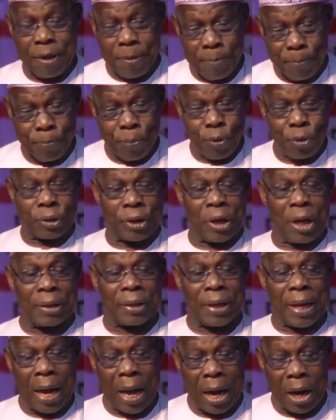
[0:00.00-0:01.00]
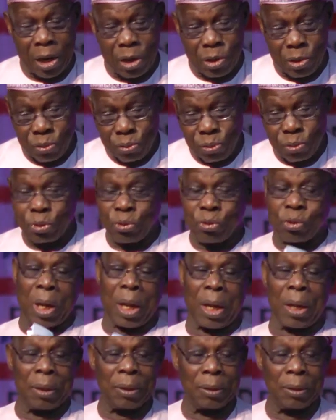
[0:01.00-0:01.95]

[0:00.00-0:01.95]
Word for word: important and crucial